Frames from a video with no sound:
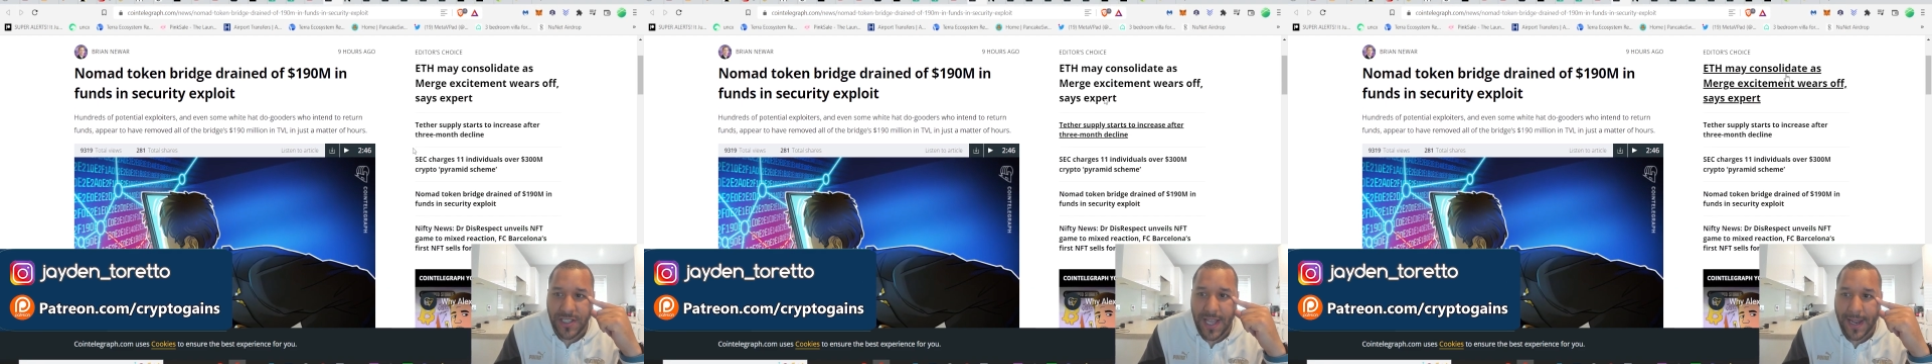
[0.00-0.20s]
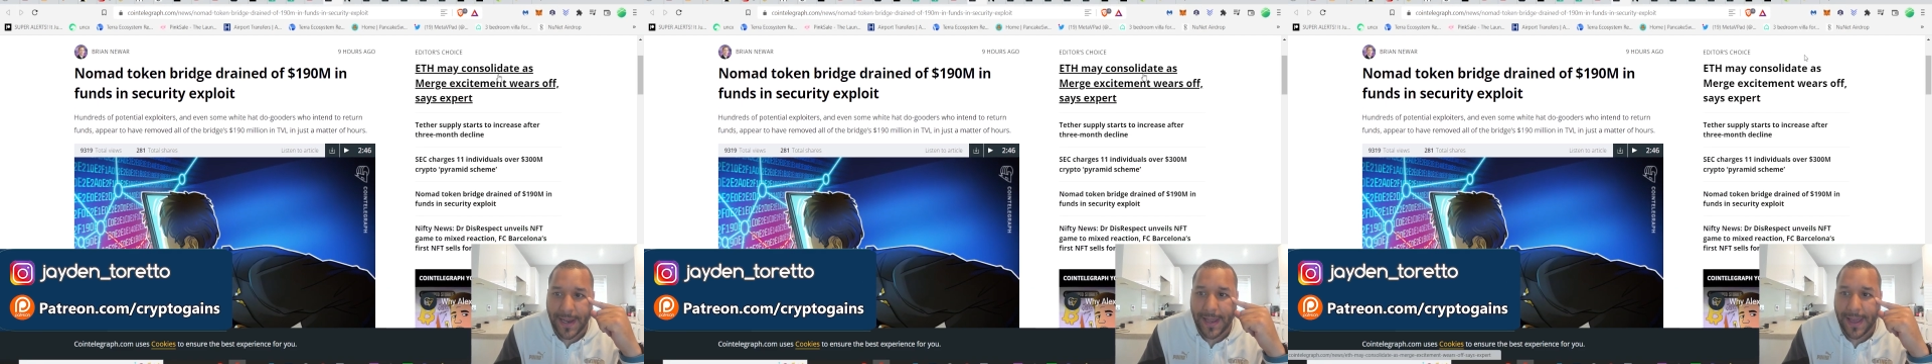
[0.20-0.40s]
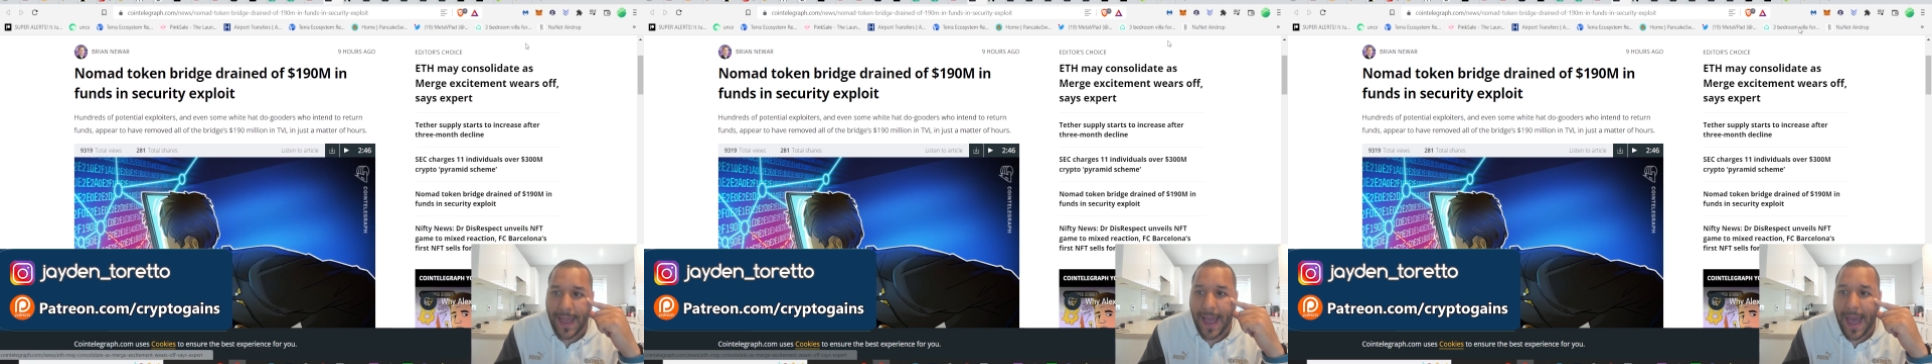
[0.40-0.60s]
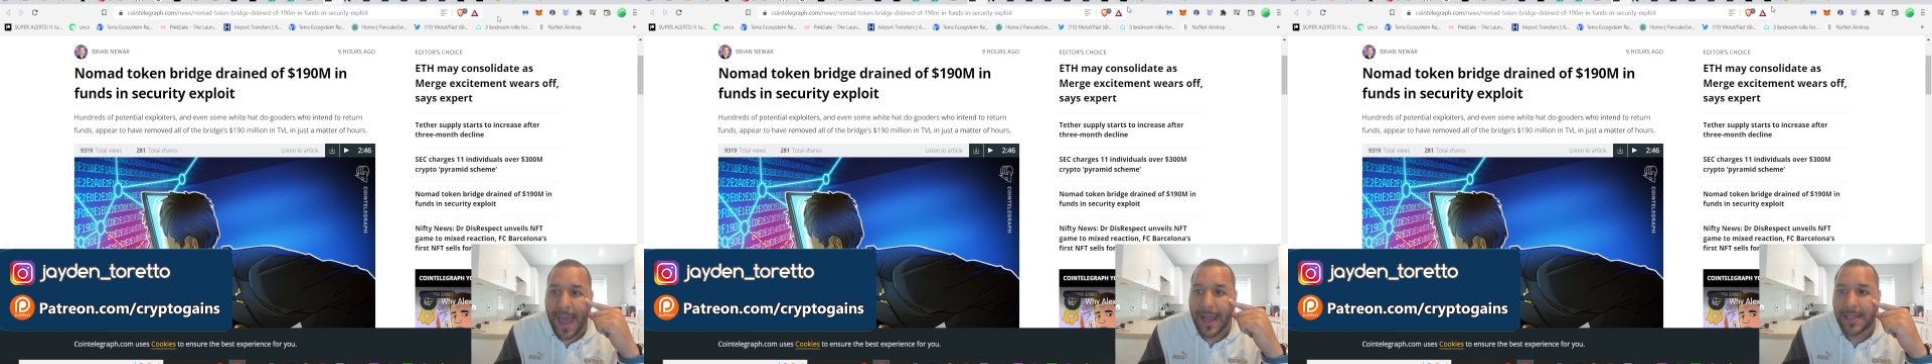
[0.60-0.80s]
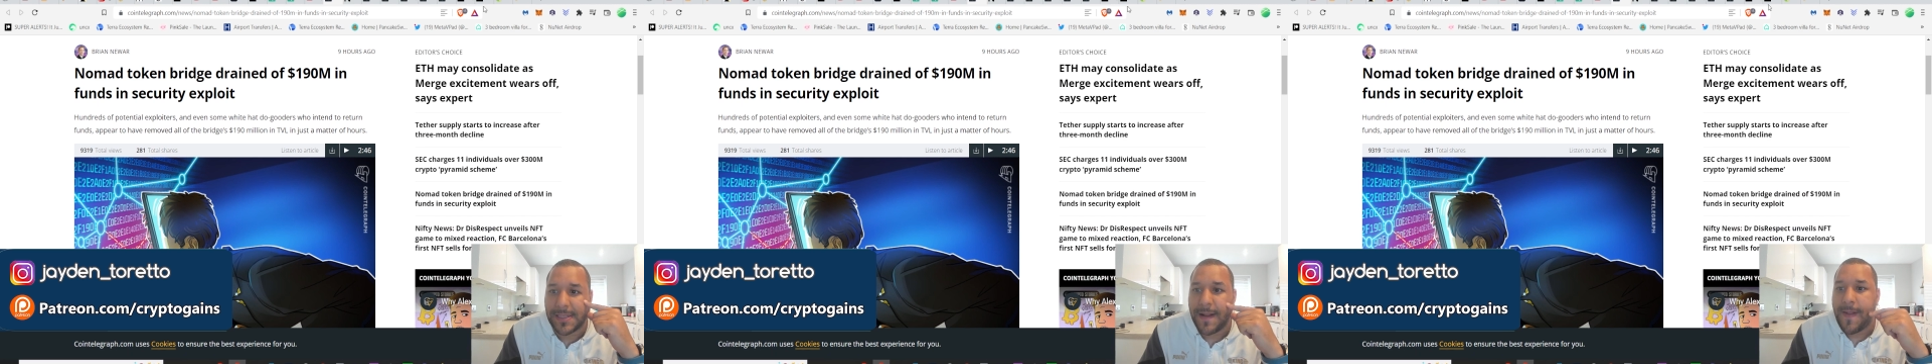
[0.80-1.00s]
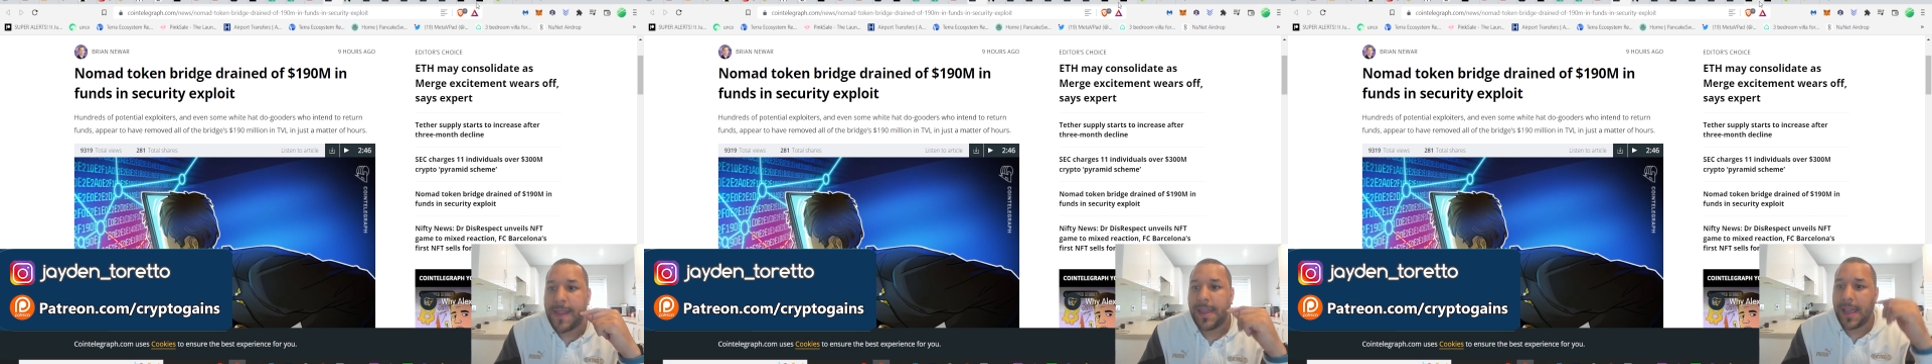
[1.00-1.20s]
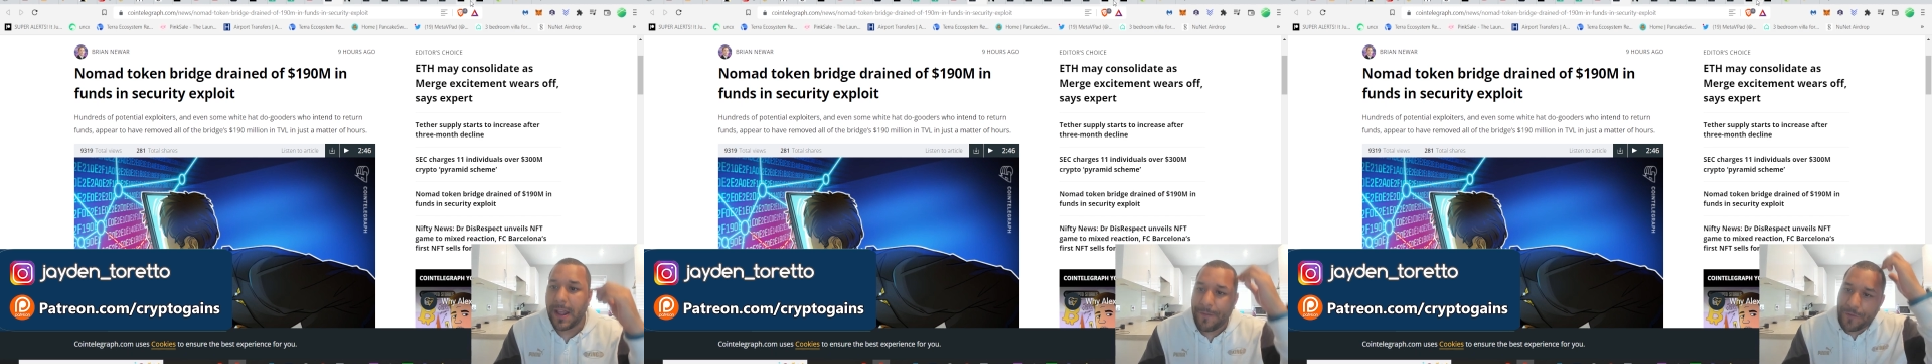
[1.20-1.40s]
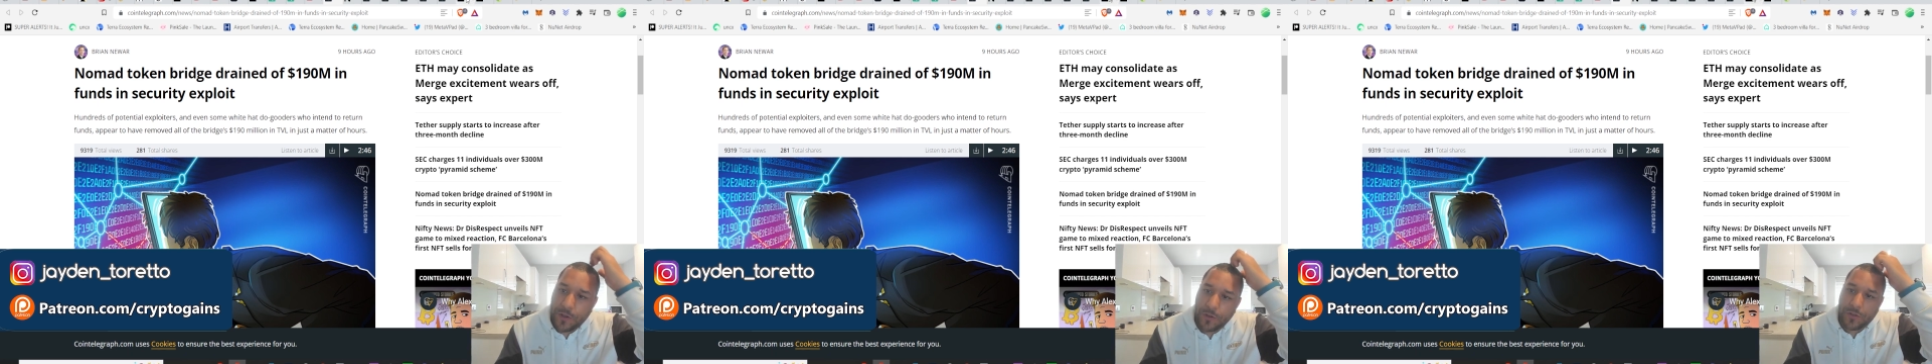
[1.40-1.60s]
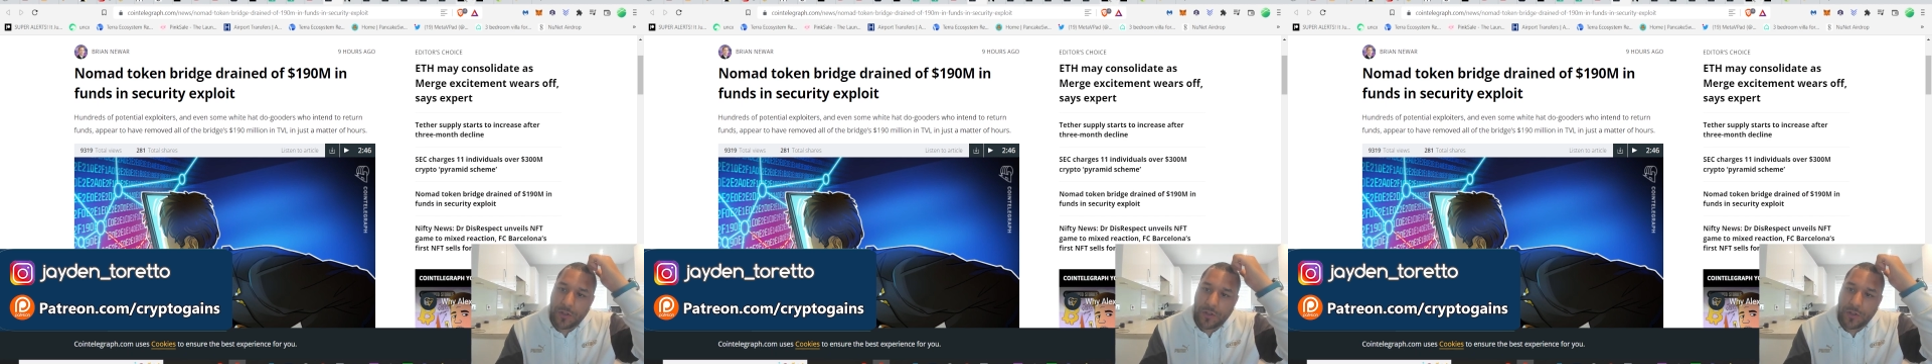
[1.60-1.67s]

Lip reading: that are going to get hacked. If you